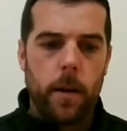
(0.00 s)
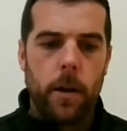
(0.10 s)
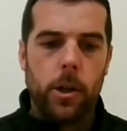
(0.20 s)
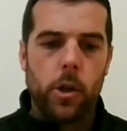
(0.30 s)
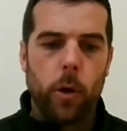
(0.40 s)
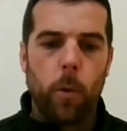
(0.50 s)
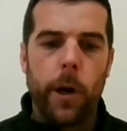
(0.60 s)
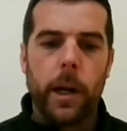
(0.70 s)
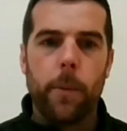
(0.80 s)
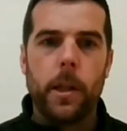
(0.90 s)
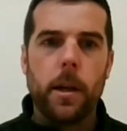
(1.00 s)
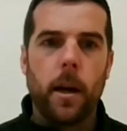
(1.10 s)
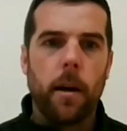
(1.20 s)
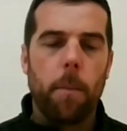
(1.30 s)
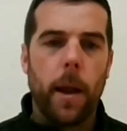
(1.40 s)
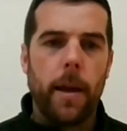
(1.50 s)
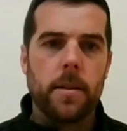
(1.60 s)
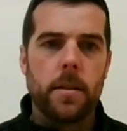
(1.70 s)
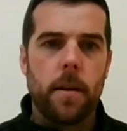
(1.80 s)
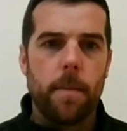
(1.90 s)
I enjoyed working with the younger
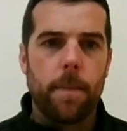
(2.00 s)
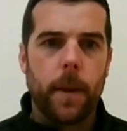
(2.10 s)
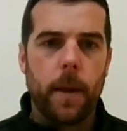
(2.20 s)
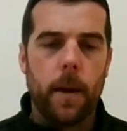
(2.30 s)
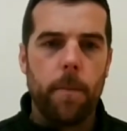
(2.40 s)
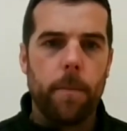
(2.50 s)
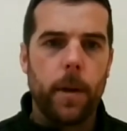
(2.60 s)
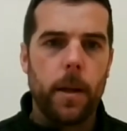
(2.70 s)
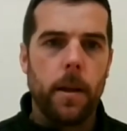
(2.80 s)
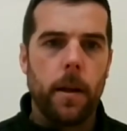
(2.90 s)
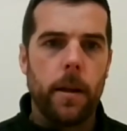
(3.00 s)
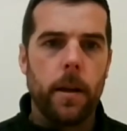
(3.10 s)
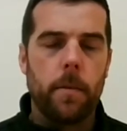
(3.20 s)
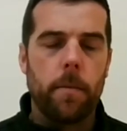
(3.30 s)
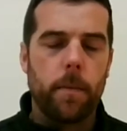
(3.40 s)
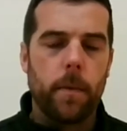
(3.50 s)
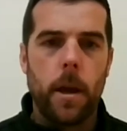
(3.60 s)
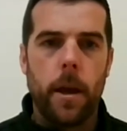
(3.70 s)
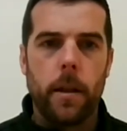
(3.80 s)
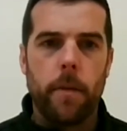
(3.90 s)
players in the
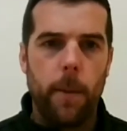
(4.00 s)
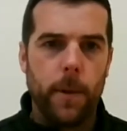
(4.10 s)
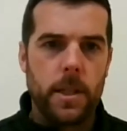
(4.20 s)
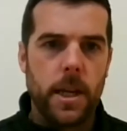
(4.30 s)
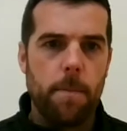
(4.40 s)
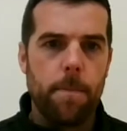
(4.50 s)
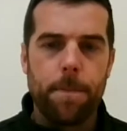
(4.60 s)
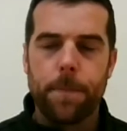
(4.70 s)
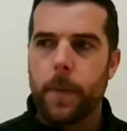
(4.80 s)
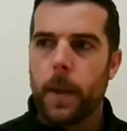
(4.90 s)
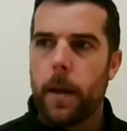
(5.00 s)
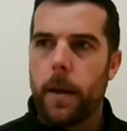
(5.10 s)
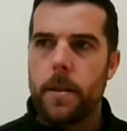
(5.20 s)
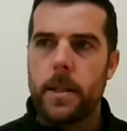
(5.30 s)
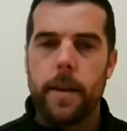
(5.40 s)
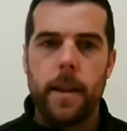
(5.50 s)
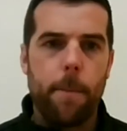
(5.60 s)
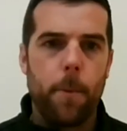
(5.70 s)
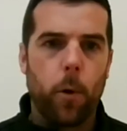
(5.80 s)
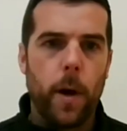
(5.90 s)
development team, and seeing
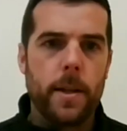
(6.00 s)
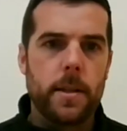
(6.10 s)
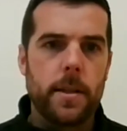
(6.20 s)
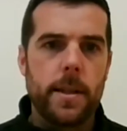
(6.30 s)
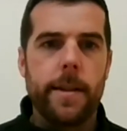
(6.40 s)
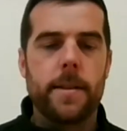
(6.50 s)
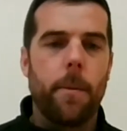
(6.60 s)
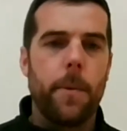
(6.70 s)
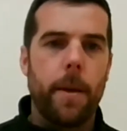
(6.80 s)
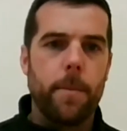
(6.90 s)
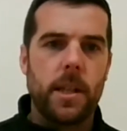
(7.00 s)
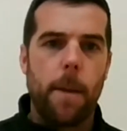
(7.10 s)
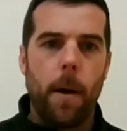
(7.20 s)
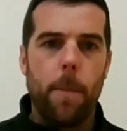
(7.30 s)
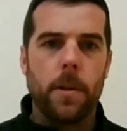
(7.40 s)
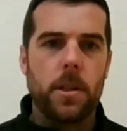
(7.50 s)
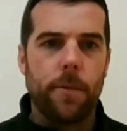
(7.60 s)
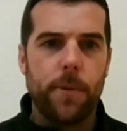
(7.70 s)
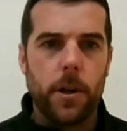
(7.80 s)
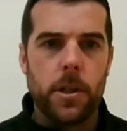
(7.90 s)
them progress and seeing some of them step up into
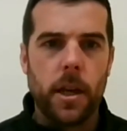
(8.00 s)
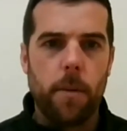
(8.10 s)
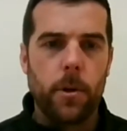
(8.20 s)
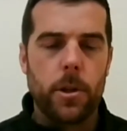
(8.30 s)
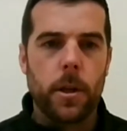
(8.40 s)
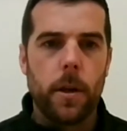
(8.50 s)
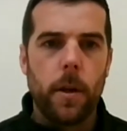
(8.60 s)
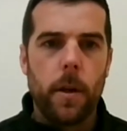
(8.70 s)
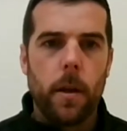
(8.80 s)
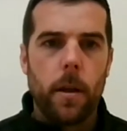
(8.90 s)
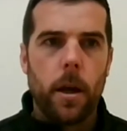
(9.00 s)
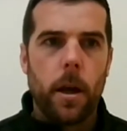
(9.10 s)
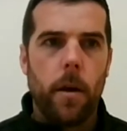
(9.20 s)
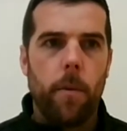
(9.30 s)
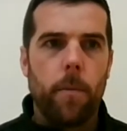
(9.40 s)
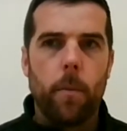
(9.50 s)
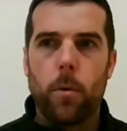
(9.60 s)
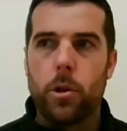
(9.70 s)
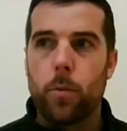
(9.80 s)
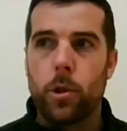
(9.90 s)
the first team was
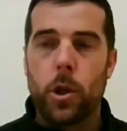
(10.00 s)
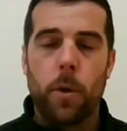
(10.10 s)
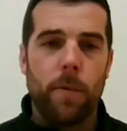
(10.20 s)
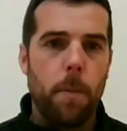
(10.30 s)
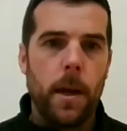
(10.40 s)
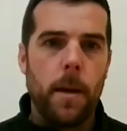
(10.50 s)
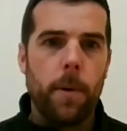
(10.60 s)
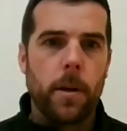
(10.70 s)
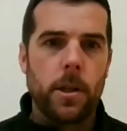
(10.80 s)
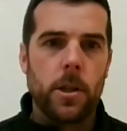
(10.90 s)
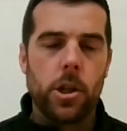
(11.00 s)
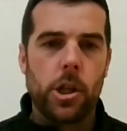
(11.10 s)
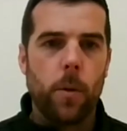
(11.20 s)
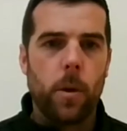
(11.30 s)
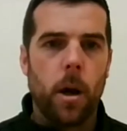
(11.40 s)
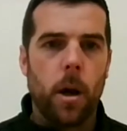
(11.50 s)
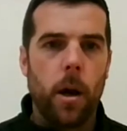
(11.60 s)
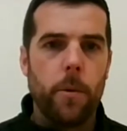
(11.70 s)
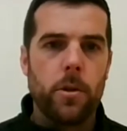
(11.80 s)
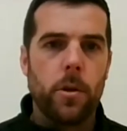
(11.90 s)
good for me, because it just showed that
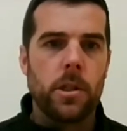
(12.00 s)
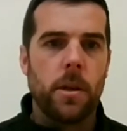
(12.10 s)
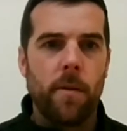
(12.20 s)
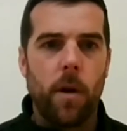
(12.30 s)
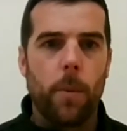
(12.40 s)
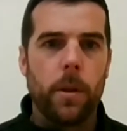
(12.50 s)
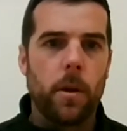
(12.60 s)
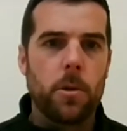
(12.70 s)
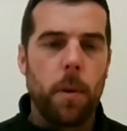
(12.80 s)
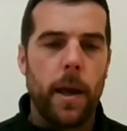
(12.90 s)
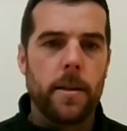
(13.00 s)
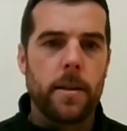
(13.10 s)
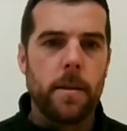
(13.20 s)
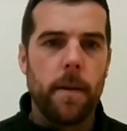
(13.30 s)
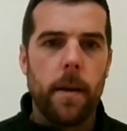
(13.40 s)
I was doing something right with those players.